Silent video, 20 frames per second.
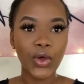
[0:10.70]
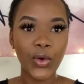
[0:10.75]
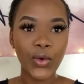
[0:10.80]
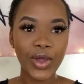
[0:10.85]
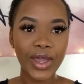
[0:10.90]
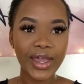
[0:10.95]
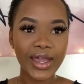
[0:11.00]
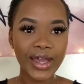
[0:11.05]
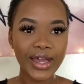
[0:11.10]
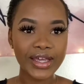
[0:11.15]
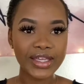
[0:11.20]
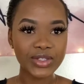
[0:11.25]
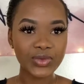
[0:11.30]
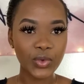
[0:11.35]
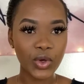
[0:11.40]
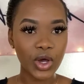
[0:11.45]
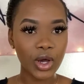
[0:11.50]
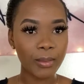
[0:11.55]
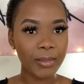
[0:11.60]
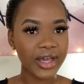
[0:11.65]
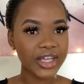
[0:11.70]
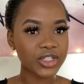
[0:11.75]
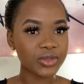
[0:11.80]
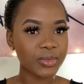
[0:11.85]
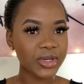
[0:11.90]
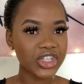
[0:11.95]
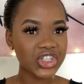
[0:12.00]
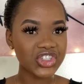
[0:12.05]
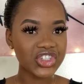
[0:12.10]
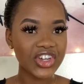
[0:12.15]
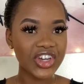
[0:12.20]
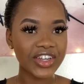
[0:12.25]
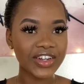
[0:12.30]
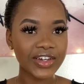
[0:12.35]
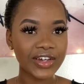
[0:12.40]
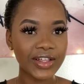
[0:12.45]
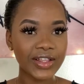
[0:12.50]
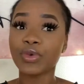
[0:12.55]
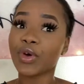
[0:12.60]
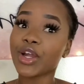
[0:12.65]
Okay guys, welcome back to my
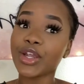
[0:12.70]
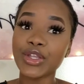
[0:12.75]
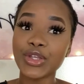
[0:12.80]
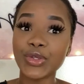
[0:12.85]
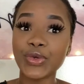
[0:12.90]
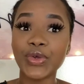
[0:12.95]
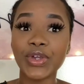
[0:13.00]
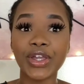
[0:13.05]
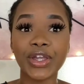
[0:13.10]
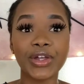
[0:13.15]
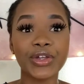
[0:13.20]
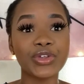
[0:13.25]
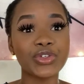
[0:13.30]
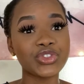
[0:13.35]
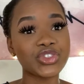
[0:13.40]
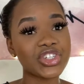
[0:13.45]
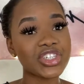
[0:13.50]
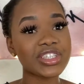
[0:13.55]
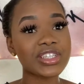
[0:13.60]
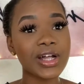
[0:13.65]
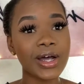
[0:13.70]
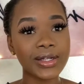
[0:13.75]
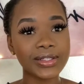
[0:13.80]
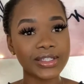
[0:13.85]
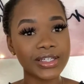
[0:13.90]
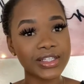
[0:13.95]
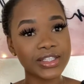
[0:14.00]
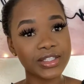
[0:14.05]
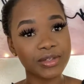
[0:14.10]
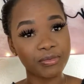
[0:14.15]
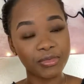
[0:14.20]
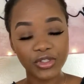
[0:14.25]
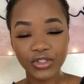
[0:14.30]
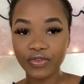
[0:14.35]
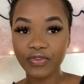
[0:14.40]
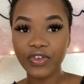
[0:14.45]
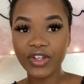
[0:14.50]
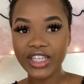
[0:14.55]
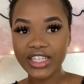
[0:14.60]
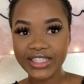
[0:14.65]
channel. If you are new here, you just logged in to
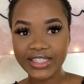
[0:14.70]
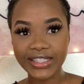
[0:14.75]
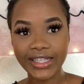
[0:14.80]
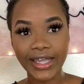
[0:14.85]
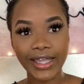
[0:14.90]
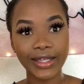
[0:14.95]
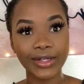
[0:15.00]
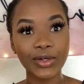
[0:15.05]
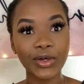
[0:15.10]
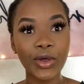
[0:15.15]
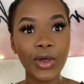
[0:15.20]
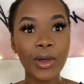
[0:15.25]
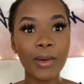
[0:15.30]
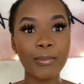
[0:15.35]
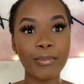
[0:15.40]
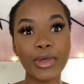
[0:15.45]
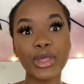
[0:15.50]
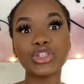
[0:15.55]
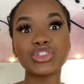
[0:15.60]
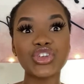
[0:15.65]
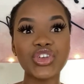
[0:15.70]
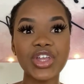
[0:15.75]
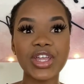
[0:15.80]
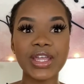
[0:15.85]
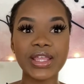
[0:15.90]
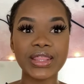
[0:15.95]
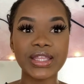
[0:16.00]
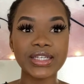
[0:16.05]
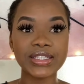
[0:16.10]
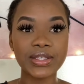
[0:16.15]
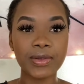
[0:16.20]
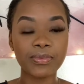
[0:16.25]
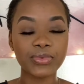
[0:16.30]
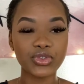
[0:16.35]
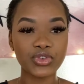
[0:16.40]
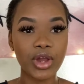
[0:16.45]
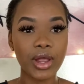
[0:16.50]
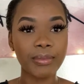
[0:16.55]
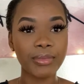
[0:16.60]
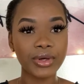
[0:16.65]
Beautifully Slayed, make sure you hit that
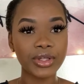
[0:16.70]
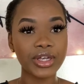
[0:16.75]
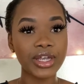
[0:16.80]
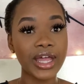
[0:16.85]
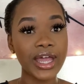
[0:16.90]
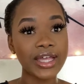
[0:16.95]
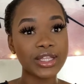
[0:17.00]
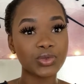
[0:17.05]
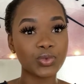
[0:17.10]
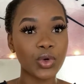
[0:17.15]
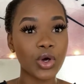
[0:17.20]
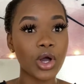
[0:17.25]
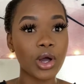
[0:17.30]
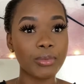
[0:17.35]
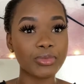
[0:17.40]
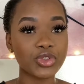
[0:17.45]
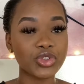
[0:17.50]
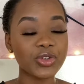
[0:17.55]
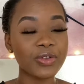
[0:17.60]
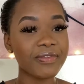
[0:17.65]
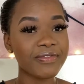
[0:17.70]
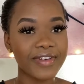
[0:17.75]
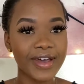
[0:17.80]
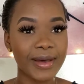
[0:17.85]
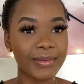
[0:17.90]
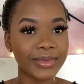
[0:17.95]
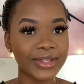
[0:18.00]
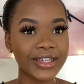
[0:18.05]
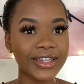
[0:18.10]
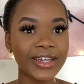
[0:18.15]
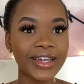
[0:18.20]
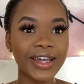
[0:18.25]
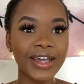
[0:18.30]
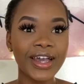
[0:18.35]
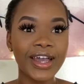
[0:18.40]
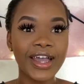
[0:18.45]
subscribe button and welcome to the family.